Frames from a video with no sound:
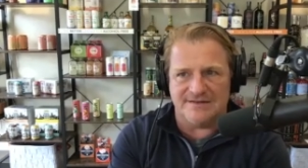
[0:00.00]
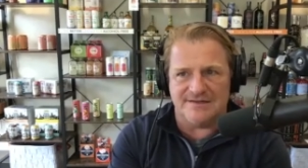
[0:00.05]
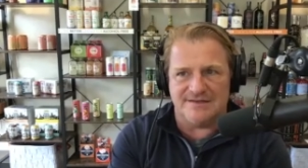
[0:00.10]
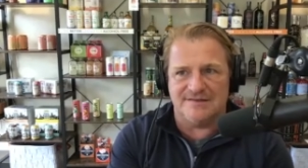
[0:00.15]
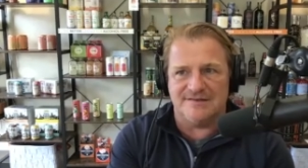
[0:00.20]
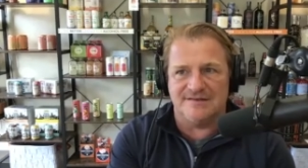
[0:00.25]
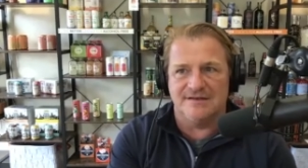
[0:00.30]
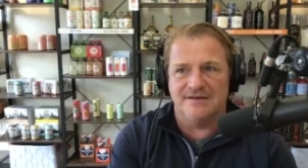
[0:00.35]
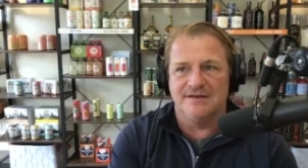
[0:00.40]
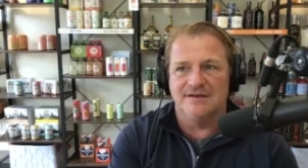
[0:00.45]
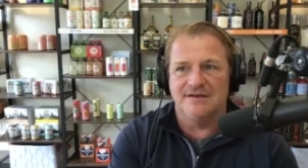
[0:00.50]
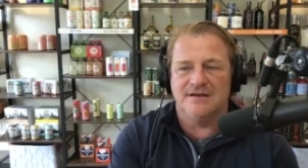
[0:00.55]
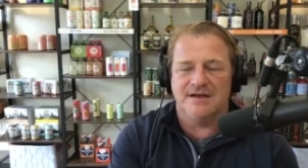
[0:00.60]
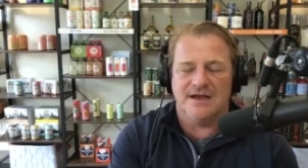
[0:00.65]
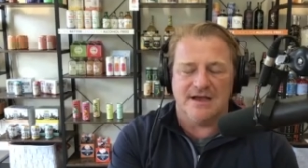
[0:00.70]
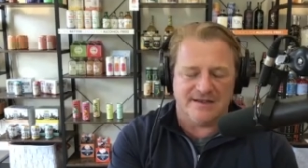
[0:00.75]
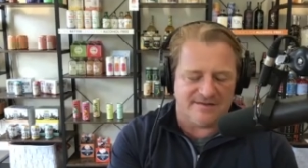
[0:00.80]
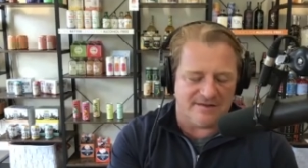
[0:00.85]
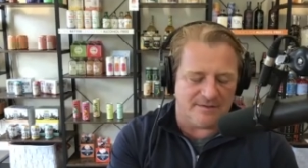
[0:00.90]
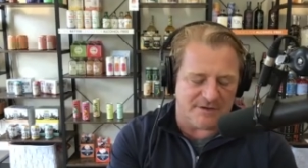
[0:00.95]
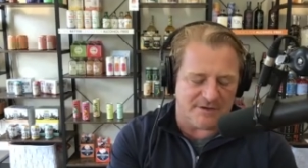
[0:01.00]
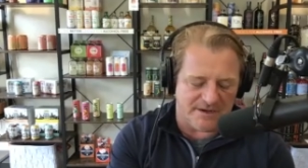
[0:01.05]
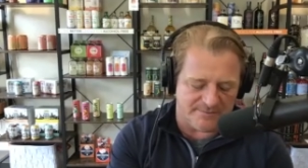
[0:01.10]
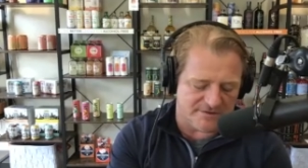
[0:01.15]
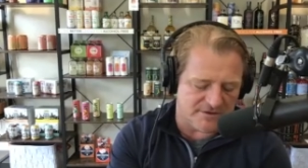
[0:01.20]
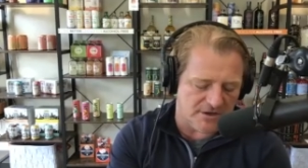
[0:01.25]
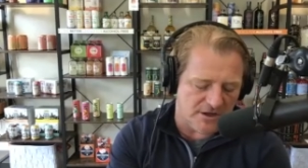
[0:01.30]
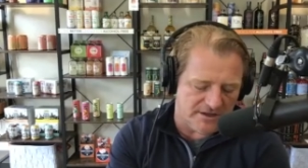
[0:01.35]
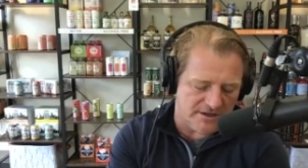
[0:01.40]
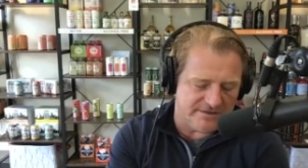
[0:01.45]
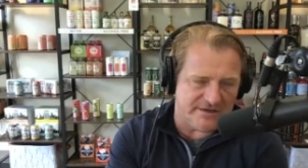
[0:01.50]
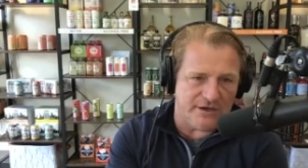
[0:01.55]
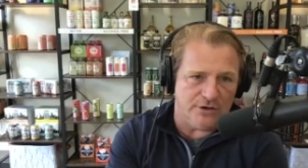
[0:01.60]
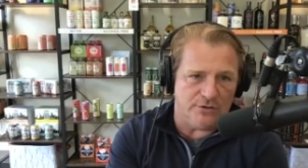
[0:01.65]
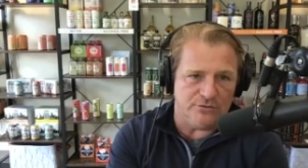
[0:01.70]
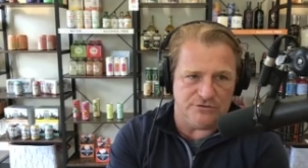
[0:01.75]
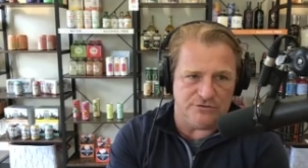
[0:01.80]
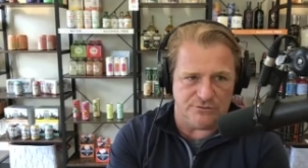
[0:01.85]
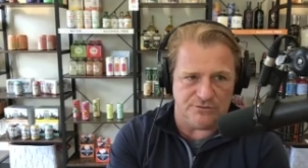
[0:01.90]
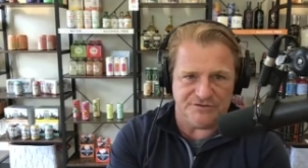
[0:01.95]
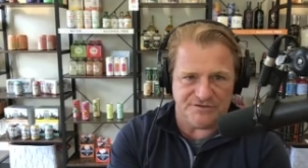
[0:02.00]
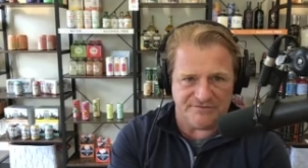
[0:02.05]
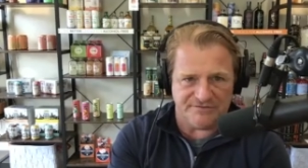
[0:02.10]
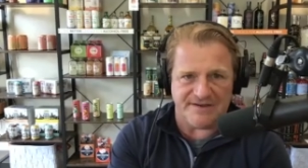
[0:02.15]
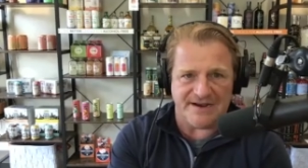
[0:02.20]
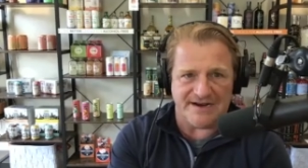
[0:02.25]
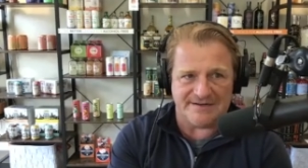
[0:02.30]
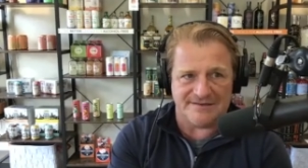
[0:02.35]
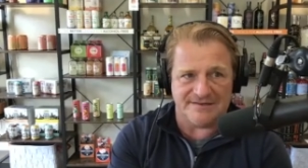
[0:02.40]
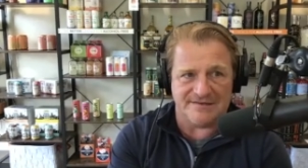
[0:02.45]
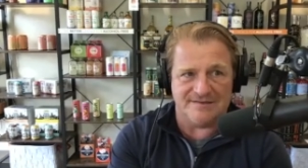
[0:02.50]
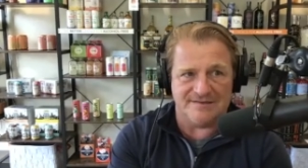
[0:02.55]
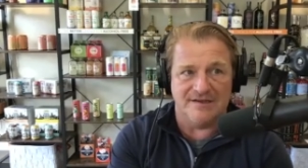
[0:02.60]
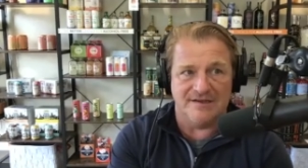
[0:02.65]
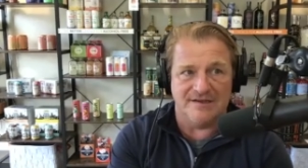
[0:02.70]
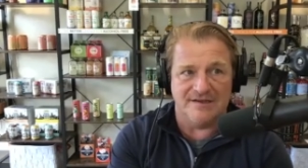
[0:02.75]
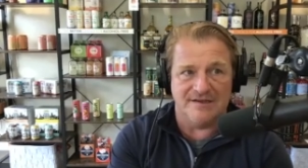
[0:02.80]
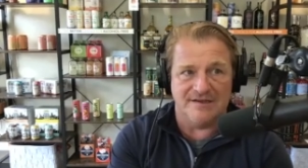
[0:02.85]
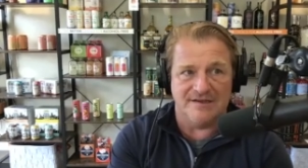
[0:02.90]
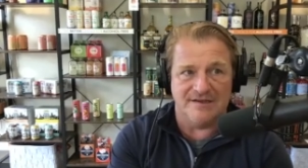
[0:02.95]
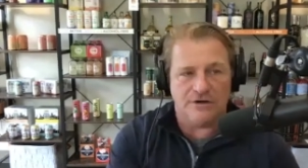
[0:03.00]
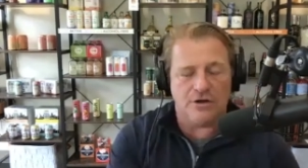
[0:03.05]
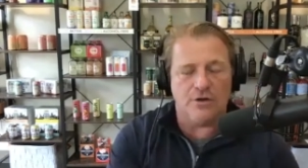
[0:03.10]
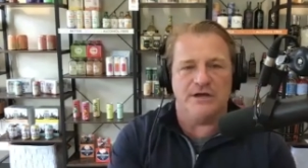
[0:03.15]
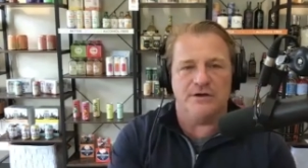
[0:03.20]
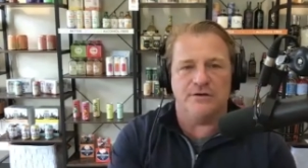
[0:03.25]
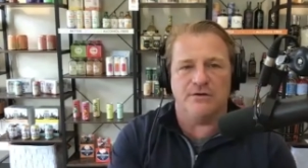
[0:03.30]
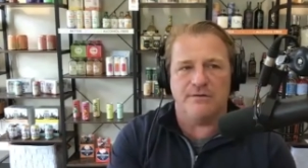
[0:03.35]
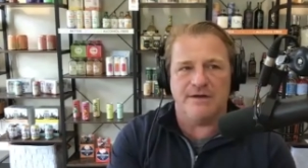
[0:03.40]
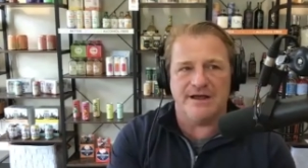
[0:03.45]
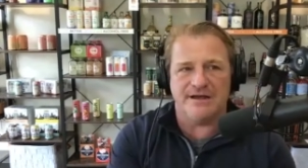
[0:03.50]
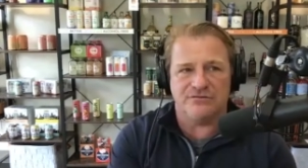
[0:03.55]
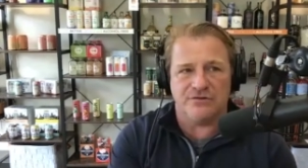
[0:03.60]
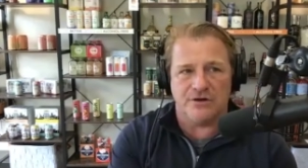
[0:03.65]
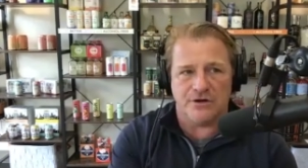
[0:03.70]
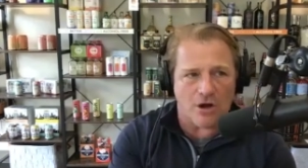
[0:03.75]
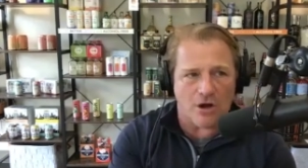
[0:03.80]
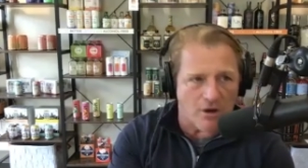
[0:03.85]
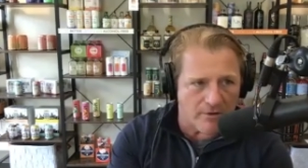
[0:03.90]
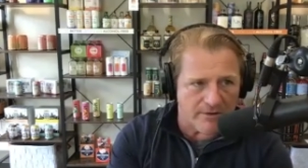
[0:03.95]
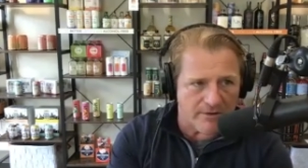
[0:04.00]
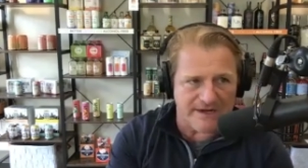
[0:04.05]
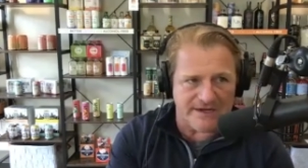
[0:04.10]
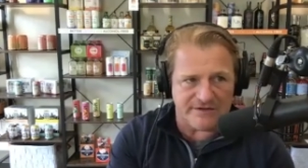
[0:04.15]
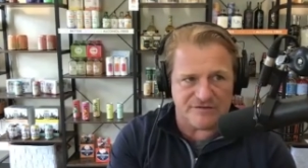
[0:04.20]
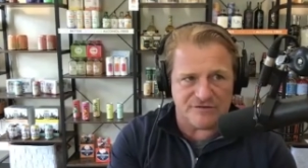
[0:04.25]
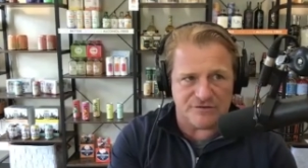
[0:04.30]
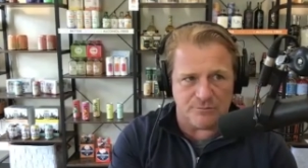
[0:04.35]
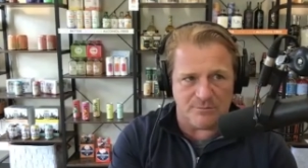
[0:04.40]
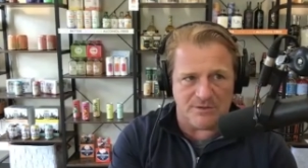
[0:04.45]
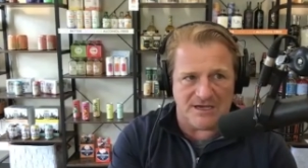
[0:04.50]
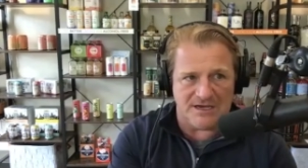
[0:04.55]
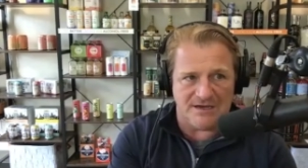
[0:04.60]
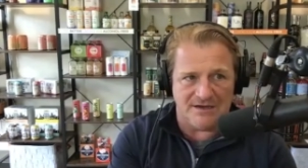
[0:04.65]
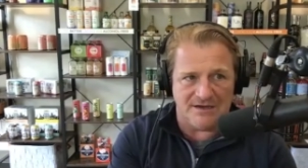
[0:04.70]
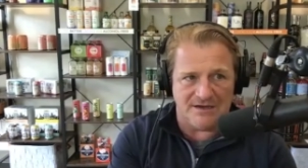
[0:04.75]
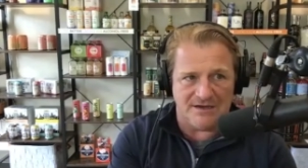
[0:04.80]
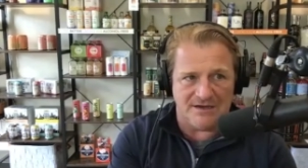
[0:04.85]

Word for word: It's like sometimes call it the O'Doul's effect. It's you're going into a restaurant already assuming